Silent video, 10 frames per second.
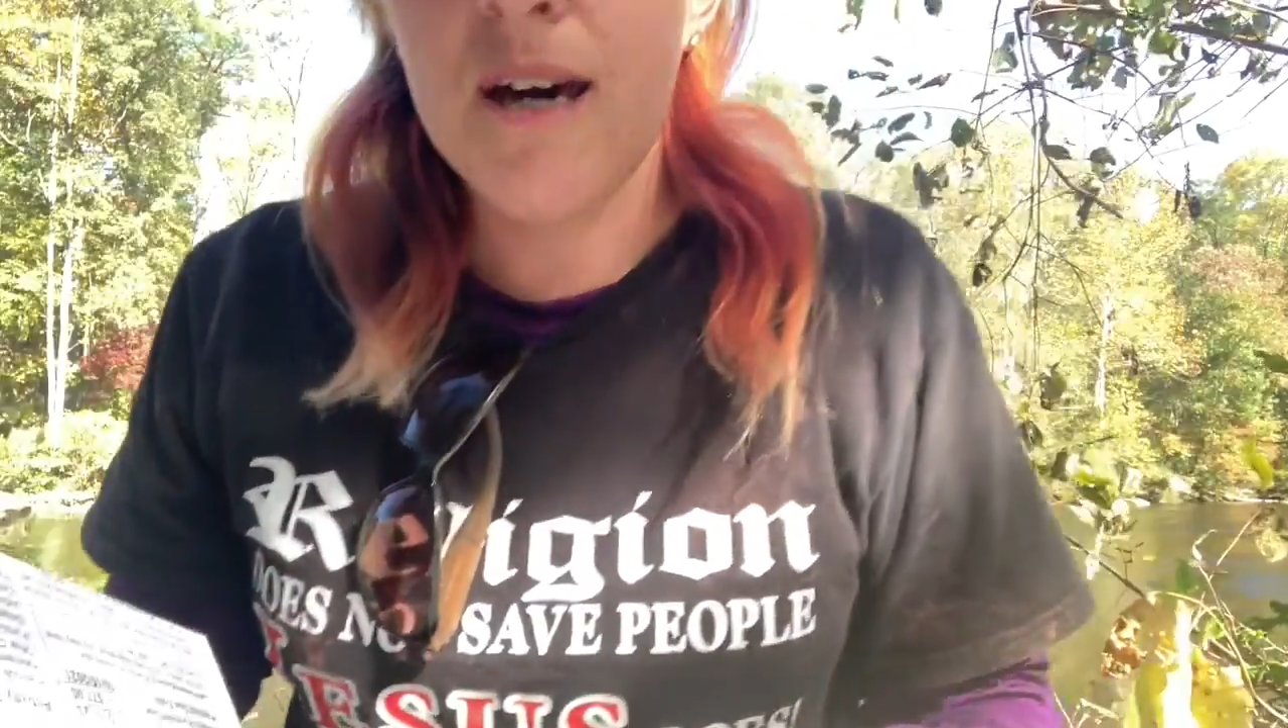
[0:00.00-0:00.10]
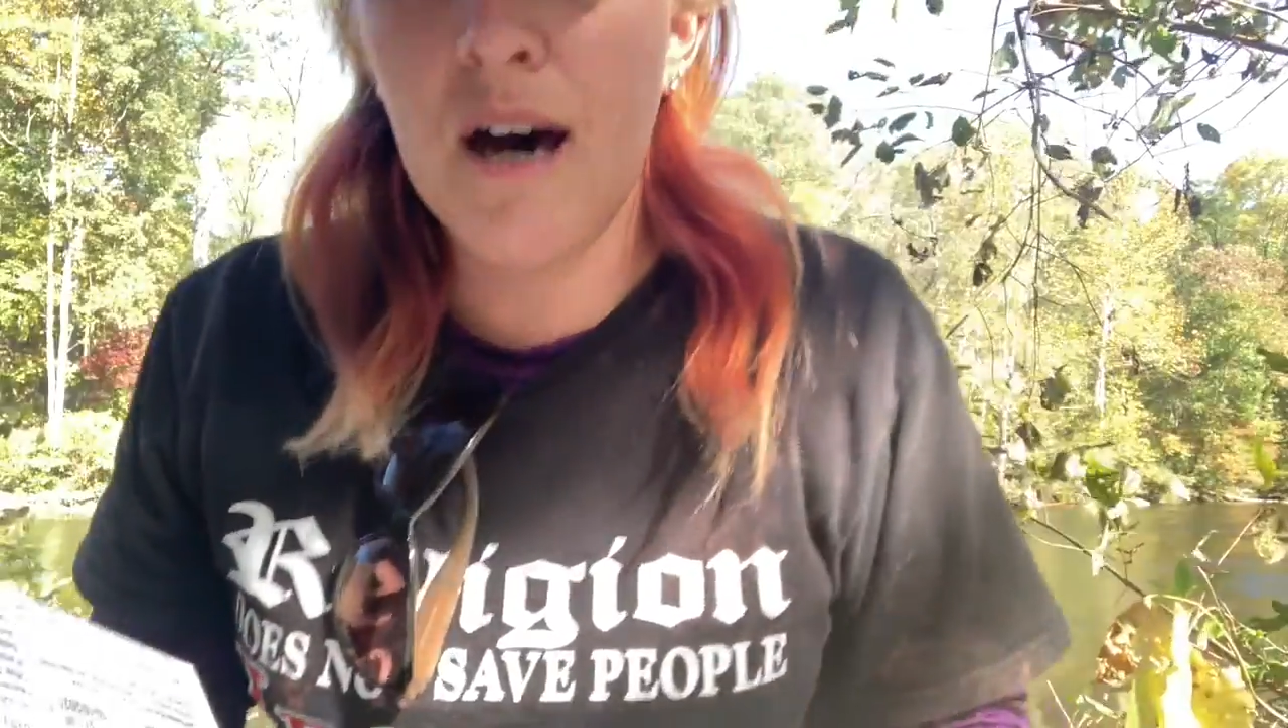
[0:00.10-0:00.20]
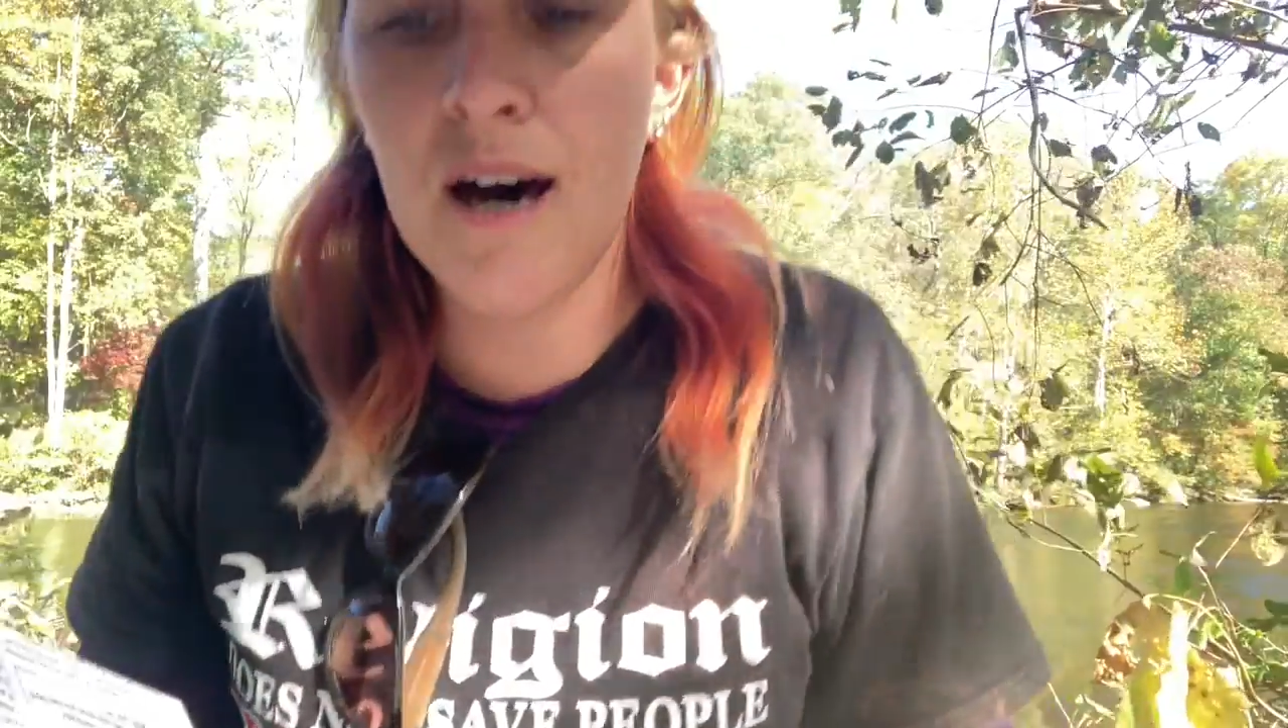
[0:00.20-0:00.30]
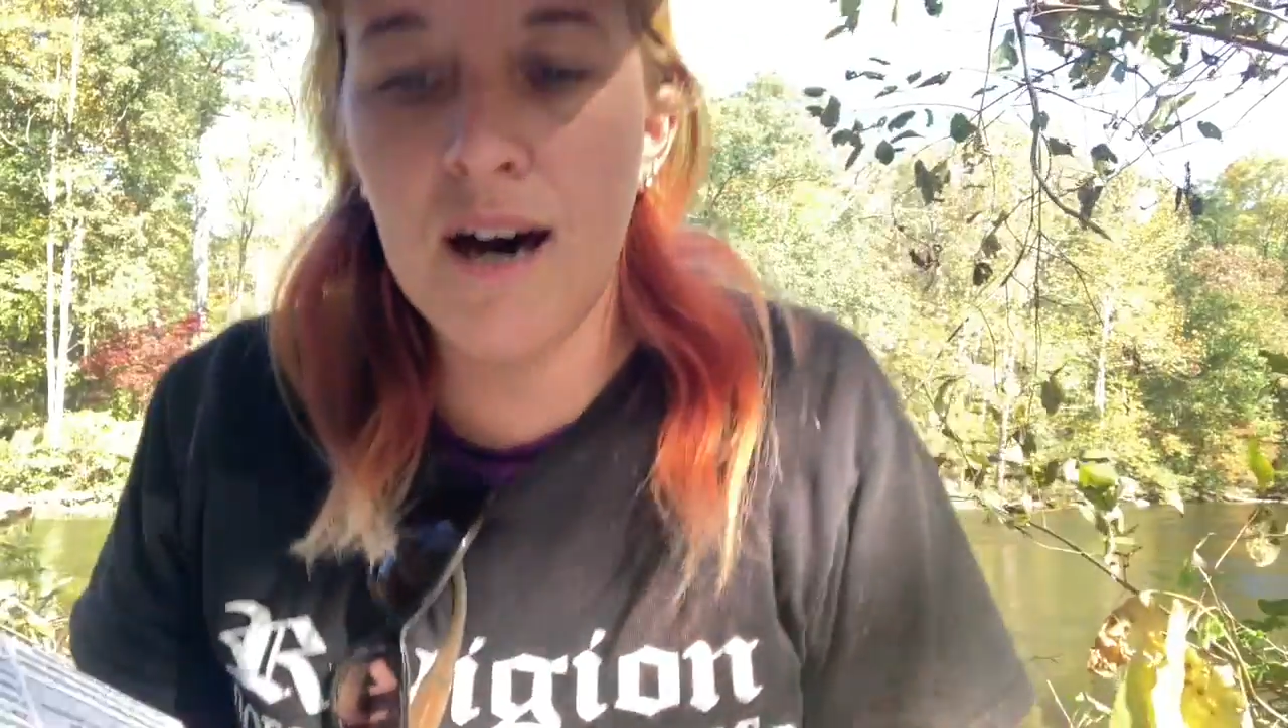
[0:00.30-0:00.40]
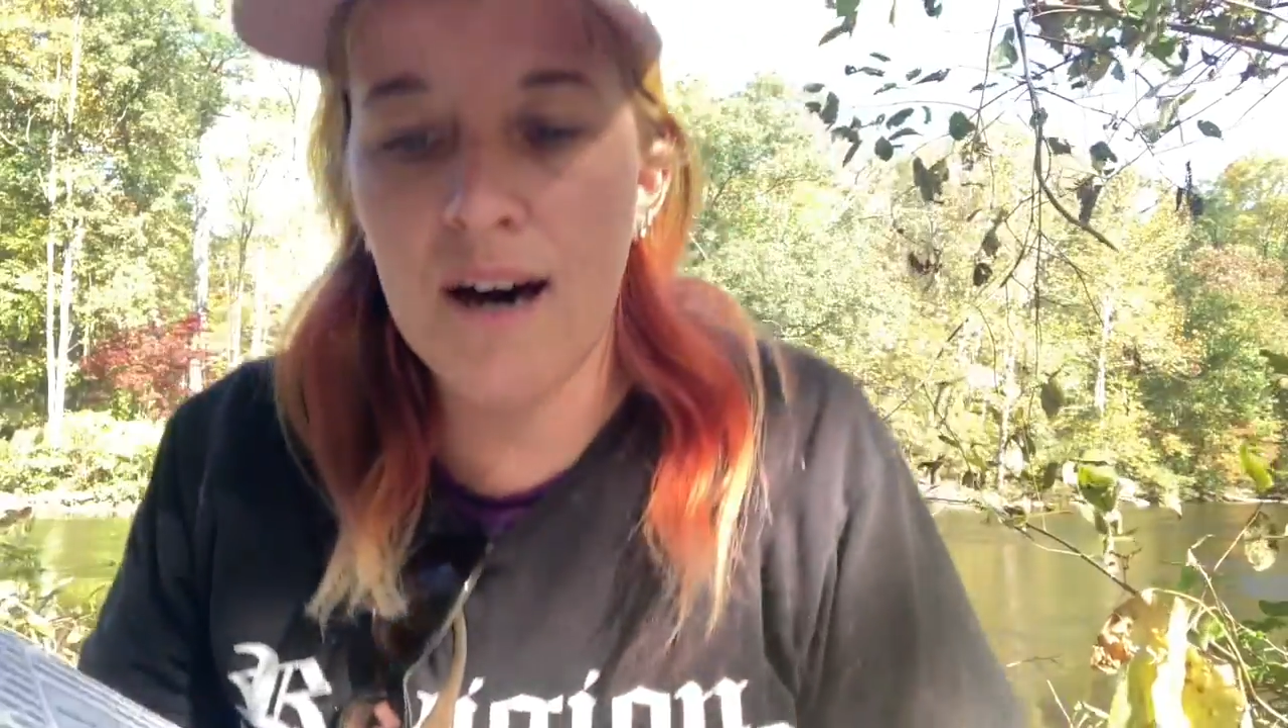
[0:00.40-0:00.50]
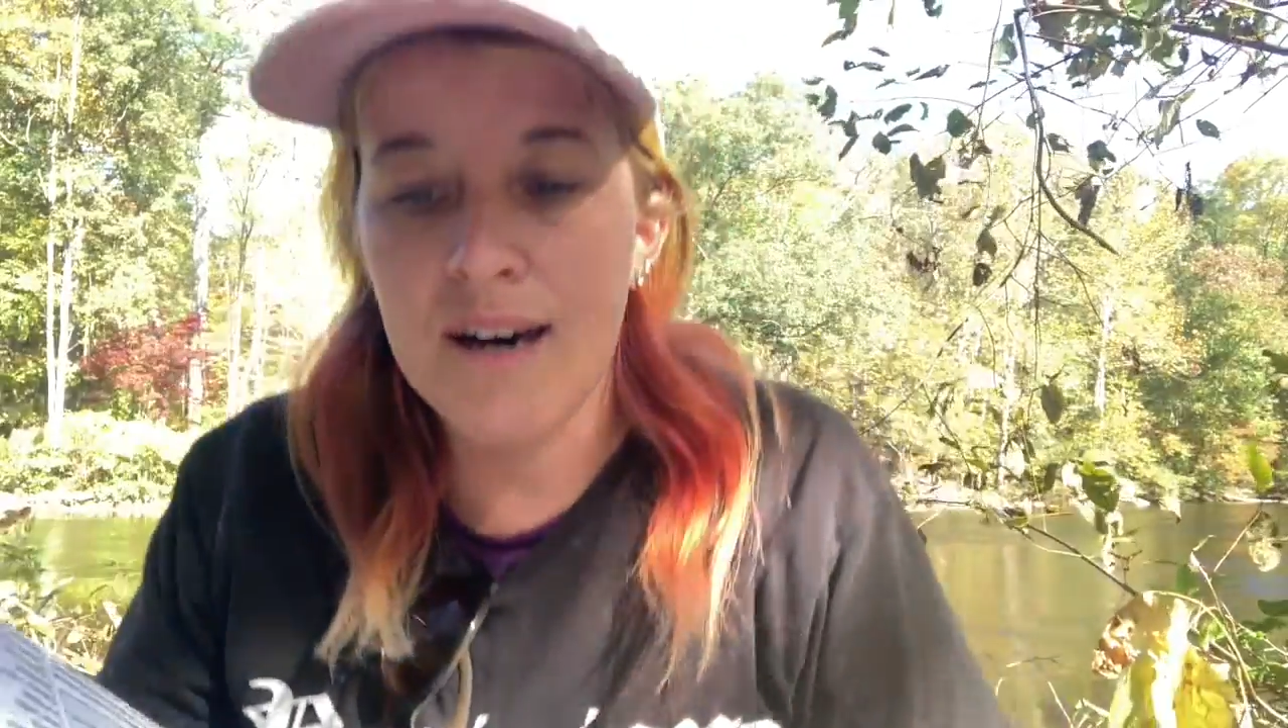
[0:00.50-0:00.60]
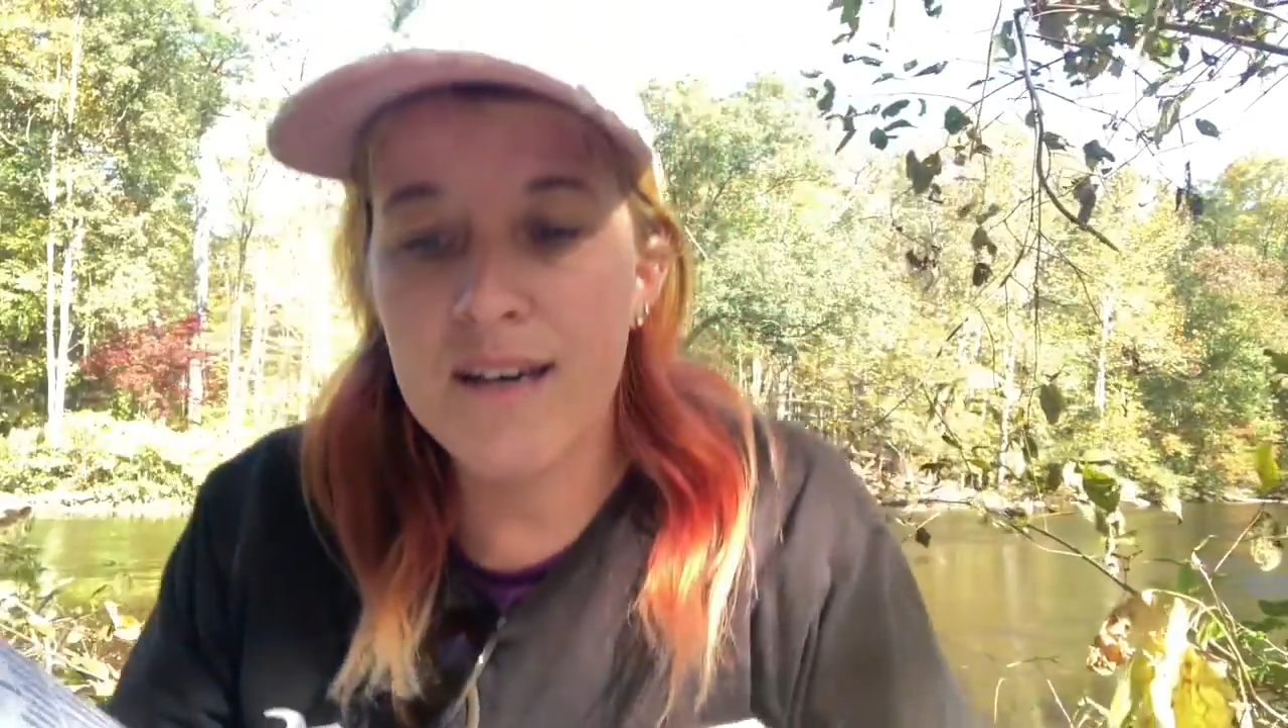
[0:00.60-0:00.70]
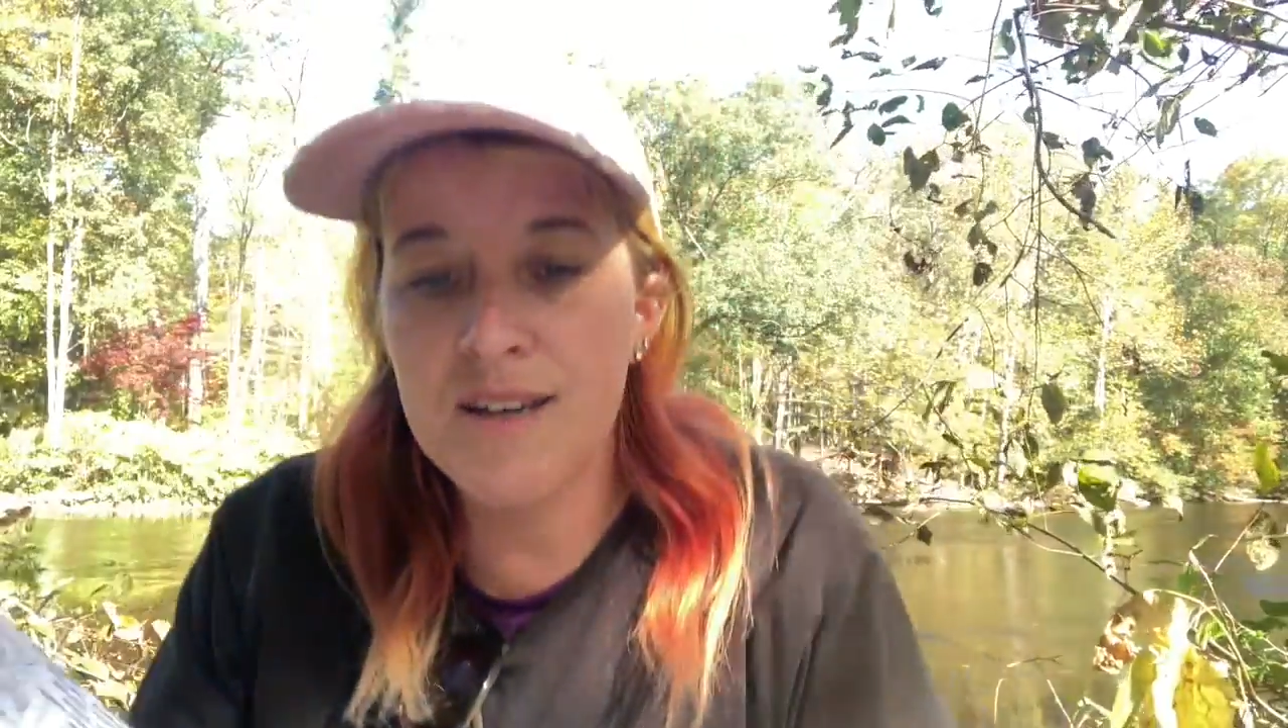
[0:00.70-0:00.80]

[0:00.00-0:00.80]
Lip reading: To